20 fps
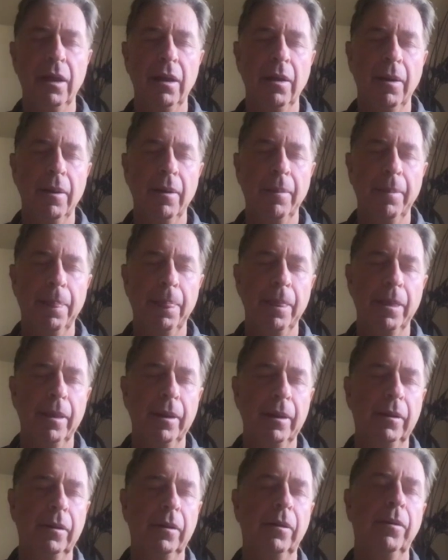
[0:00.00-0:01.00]

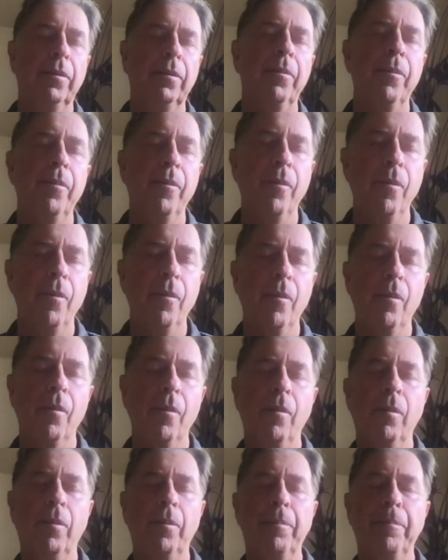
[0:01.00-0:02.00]

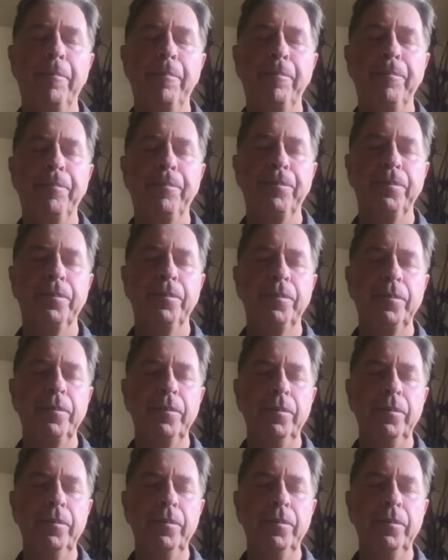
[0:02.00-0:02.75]
No one is speaking in this clip.